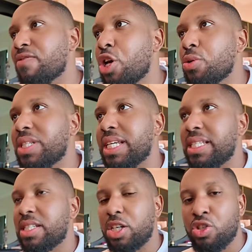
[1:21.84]
I've
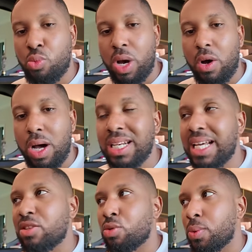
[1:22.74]
noticed as well,
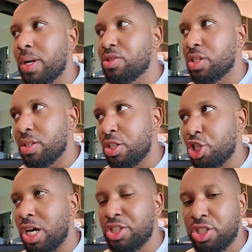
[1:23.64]
unlike the Revuelto that
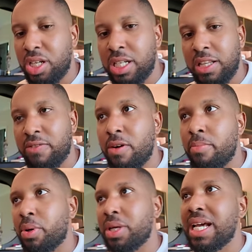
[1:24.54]
charges under the
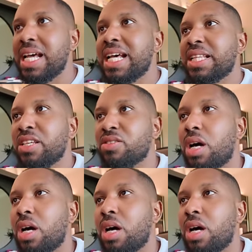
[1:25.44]
front bonnet, this